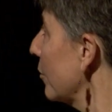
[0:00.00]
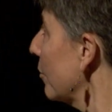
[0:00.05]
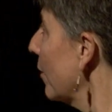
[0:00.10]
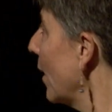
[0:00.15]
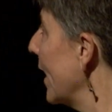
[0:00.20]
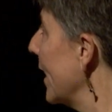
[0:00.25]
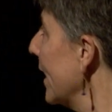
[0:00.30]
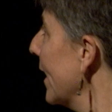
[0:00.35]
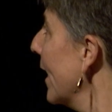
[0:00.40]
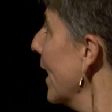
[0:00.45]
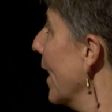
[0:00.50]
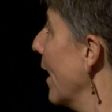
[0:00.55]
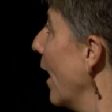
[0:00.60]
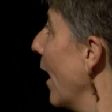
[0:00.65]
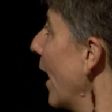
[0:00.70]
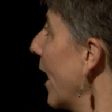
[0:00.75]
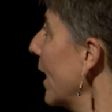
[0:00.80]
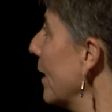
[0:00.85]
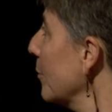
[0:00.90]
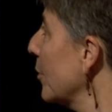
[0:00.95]
Right.
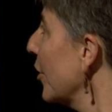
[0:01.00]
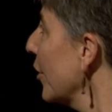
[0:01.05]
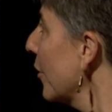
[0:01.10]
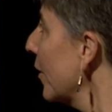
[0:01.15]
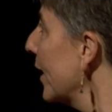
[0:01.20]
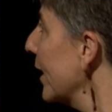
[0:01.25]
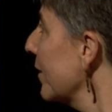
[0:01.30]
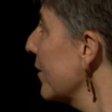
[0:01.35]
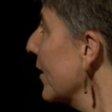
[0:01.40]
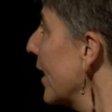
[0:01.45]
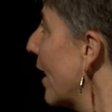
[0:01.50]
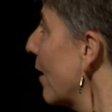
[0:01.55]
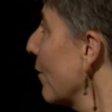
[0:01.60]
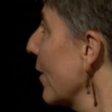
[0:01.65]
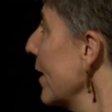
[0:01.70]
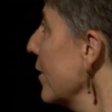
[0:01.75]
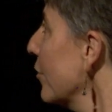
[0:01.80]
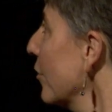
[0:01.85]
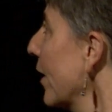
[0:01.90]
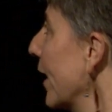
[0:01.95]
I'm curious now.
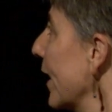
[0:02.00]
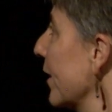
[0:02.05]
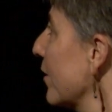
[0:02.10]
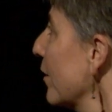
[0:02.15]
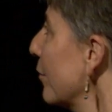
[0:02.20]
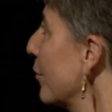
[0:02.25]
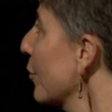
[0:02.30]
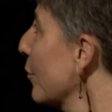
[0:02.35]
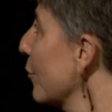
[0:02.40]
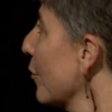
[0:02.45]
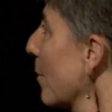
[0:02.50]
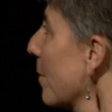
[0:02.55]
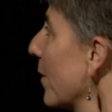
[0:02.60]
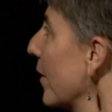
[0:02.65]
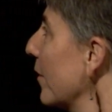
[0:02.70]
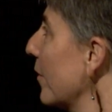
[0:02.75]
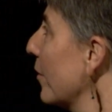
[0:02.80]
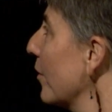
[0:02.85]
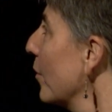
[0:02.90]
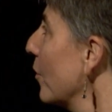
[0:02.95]
Raise your hands if you're from
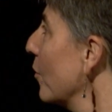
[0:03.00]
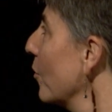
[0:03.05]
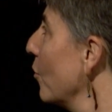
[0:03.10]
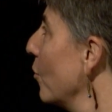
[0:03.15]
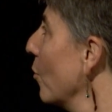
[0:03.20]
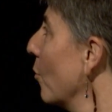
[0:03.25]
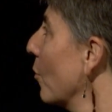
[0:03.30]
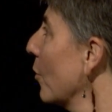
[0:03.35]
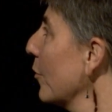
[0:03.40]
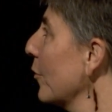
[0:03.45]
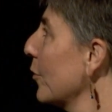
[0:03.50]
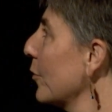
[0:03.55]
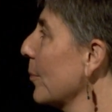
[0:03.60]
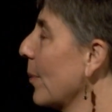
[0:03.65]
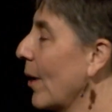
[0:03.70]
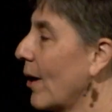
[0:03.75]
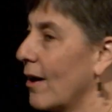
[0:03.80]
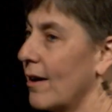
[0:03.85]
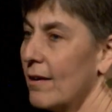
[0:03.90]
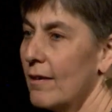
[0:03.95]
this northern
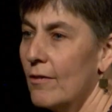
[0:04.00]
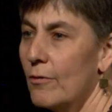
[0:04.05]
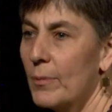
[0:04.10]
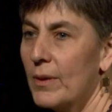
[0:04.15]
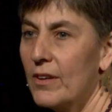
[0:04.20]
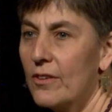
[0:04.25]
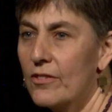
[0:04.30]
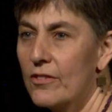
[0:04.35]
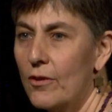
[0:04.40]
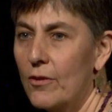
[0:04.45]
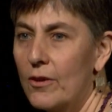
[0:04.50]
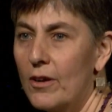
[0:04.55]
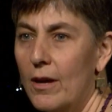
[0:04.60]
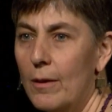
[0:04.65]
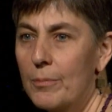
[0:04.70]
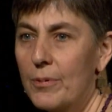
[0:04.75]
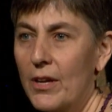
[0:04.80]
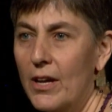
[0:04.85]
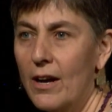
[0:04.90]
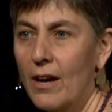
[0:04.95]
part of Minnesota
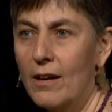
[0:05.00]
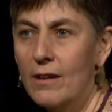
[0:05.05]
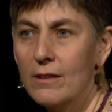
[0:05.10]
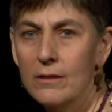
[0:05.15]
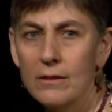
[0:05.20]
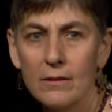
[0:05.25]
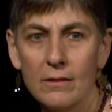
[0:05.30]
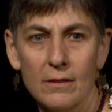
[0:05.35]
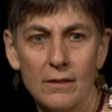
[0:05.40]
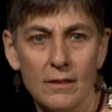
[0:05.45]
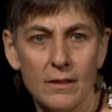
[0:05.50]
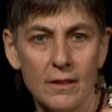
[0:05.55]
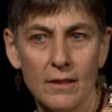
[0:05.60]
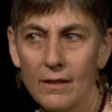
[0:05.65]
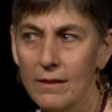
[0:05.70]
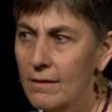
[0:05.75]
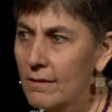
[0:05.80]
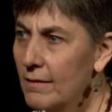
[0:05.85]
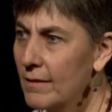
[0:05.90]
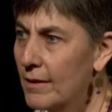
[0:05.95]
up here.
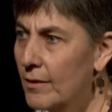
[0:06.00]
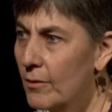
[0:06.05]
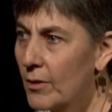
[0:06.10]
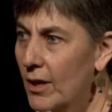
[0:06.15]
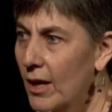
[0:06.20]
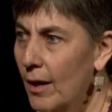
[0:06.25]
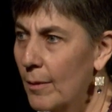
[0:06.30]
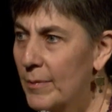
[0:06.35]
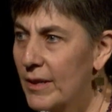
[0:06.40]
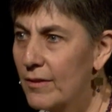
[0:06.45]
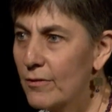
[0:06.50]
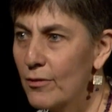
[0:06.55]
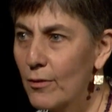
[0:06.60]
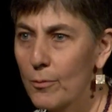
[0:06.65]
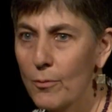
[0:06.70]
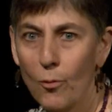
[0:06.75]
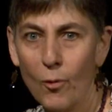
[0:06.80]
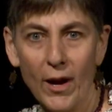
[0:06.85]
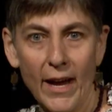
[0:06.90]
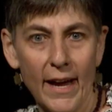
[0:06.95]
Anyone come in
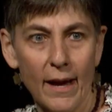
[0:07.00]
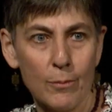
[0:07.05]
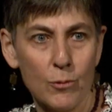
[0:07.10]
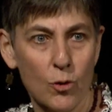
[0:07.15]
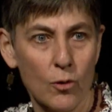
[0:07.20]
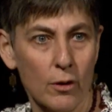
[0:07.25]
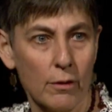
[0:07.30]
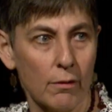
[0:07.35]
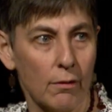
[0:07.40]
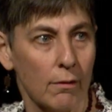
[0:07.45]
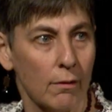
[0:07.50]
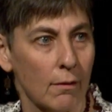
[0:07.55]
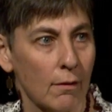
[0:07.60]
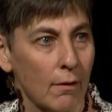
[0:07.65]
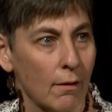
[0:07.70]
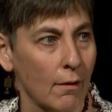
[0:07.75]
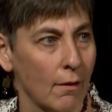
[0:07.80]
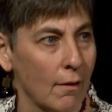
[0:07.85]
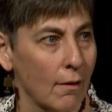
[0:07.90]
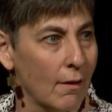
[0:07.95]
from way up north?
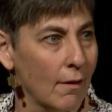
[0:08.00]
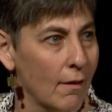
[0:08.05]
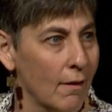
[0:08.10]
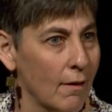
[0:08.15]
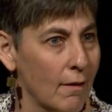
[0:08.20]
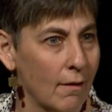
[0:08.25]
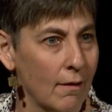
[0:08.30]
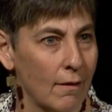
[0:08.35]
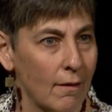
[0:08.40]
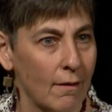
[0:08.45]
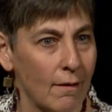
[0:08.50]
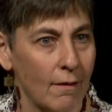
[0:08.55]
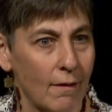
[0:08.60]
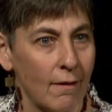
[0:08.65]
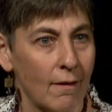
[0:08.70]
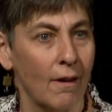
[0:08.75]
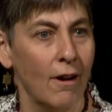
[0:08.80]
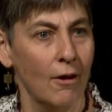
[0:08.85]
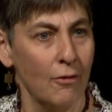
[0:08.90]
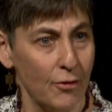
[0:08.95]

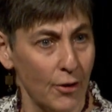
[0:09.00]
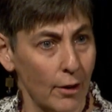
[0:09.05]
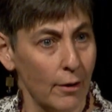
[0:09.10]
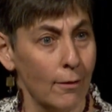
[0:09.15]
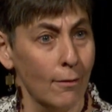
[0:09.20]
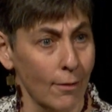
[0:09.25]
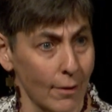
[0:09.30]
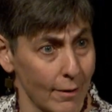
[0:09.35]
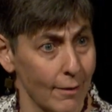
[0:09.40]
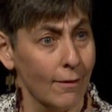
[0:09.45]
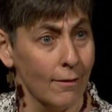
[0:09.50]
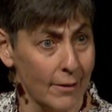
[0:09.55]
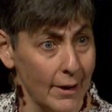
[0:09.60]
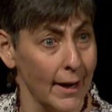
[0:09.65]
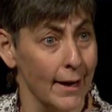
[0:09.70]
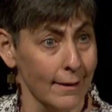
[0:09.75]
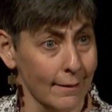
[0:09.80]
A few? Okay.